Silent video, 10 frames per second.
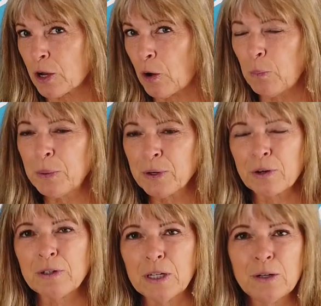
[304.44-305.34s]
to open
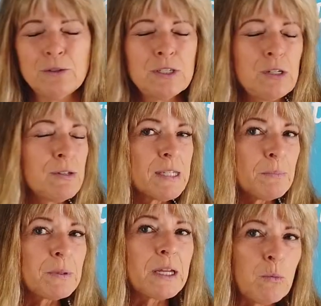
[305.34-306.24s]
or close, you
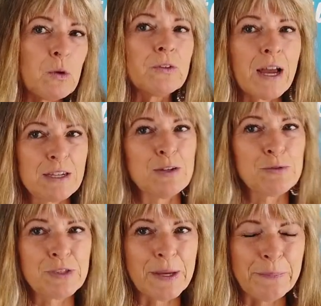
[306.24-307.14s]
simply will not
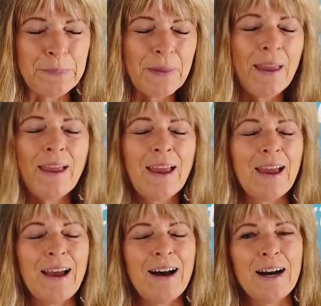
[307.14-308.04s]
use them,
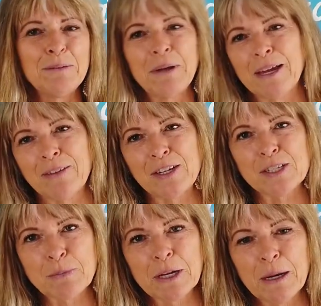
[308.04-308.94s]
and they
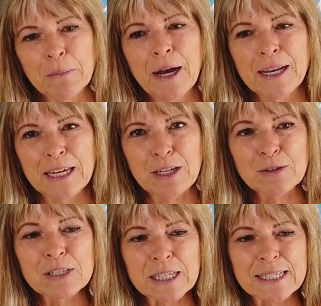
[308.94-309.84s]
just become kind of
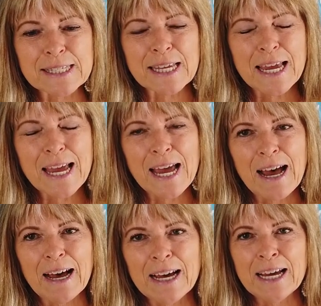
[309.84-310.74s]
useless.
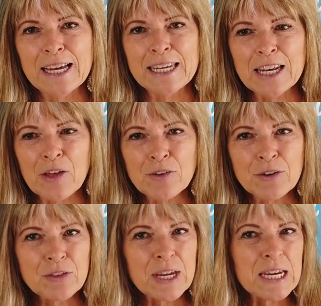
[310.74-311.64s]

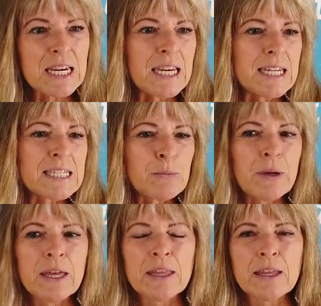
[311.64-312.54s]
Another thing is
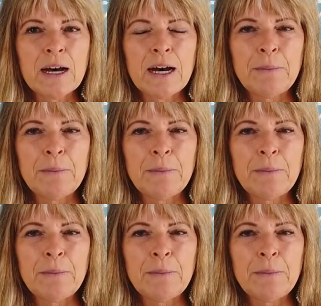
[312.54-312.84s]
with